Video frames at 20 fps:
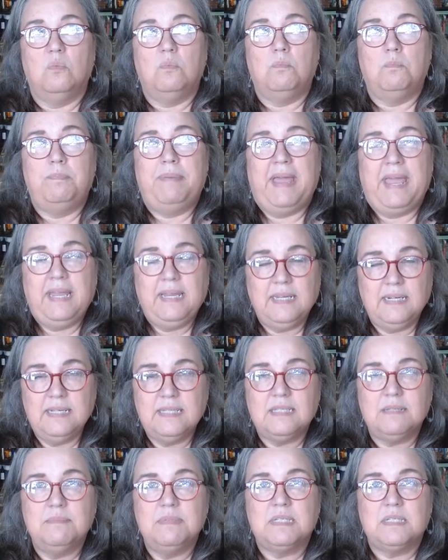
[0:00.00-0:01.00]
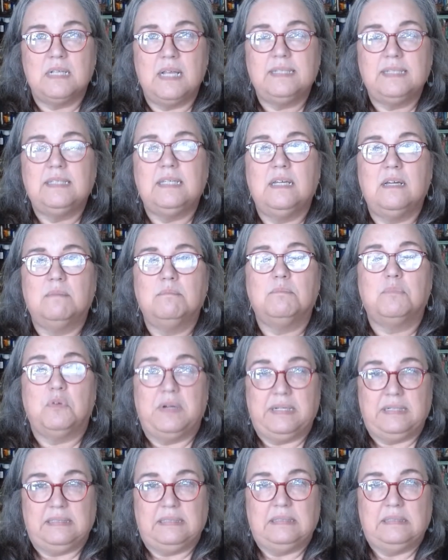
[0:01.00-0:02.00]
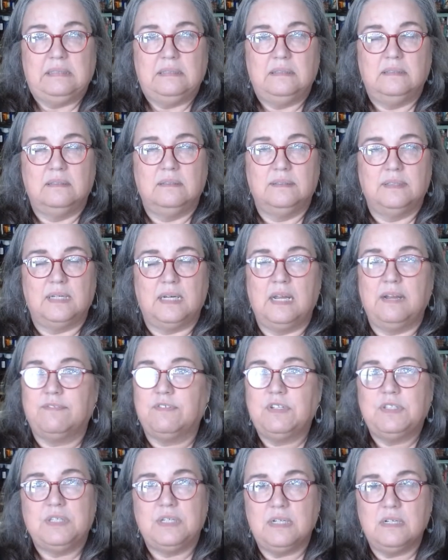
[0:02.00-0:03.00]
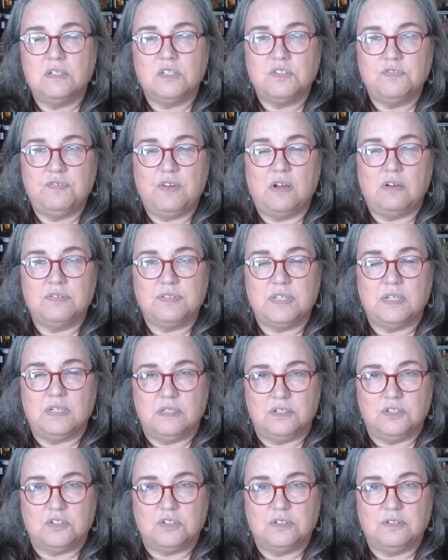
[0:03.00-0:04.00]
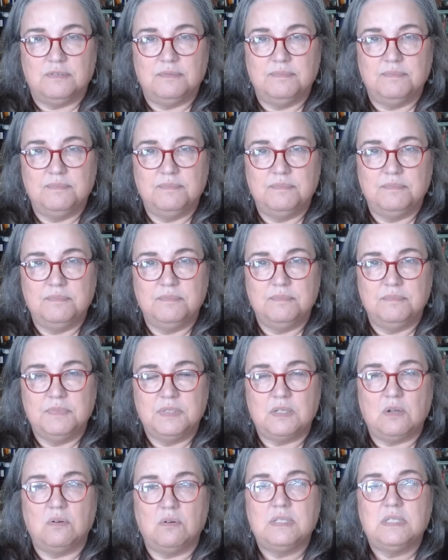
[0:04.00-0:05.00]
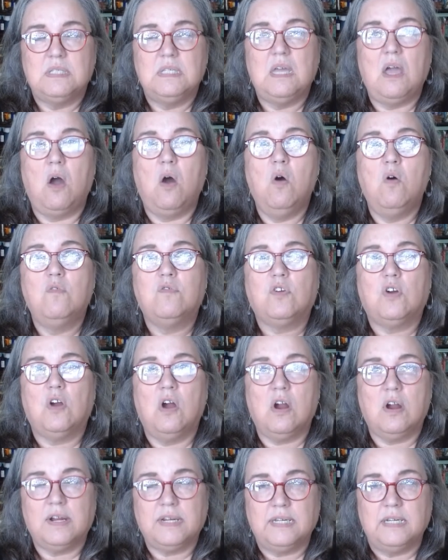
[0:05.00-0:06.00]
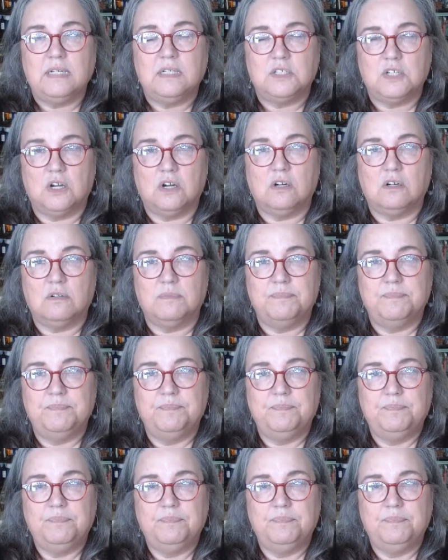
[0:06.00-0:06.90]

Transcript: paganism is like the umbrella that everything else falls under. So it's the overarching term.